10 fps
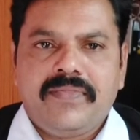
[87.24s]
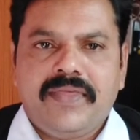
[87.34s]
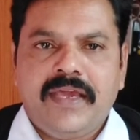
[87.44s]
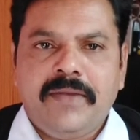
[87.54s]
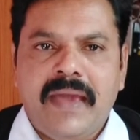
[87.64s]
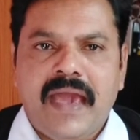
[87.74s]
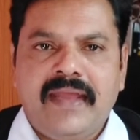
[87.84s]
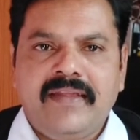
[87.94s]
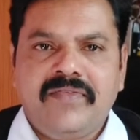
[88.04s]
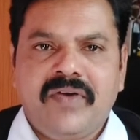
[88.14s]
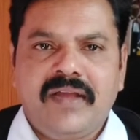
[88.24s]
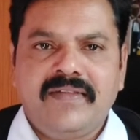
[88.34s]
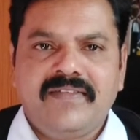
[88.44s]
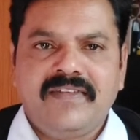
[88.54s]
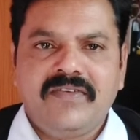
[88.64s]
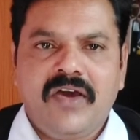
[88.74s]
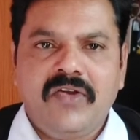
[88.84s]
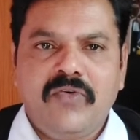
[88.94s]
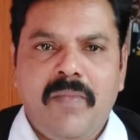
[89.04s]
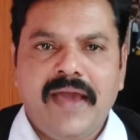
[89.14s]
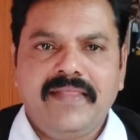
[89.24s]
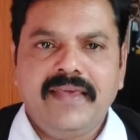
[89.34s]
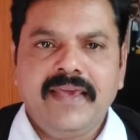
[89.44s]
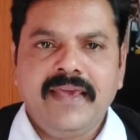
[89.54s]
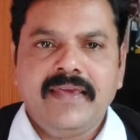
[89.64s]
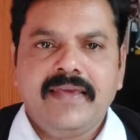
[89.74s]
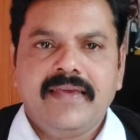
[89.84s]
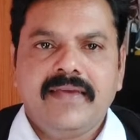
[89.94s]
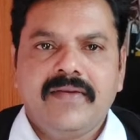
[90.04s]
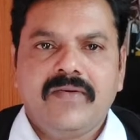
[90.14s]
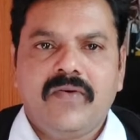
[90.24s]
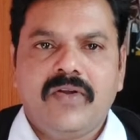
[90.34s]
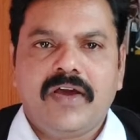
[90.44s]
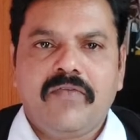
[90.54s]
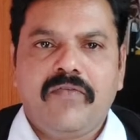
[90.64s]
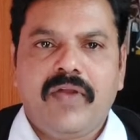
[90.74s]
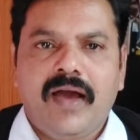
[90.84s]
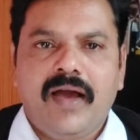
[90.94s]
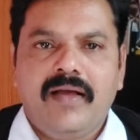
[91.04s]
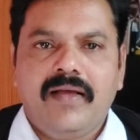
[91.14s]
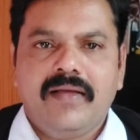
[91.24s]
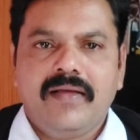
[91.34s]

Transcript: their marriage was dissolved by the court of law.